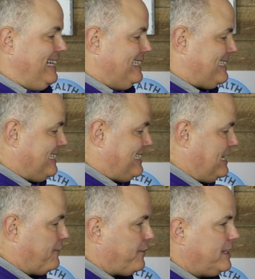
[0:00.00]
is it
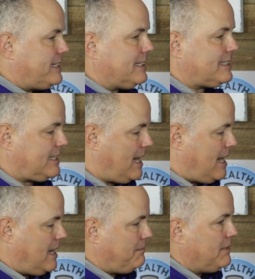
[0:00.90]
different this
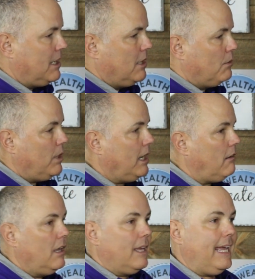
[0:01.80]
time?
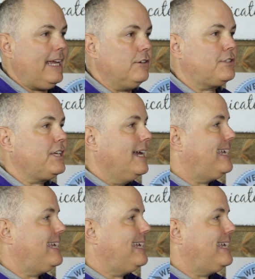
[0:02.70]
Well, here's